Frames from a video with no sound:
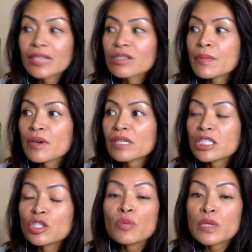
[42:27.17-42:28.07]
There's about
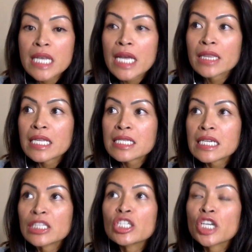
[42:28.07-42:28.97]
like 2% that's
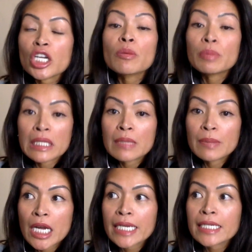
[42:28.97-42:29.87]
like legit completely
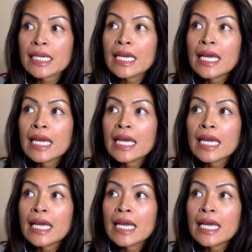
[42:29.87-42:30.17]
blind.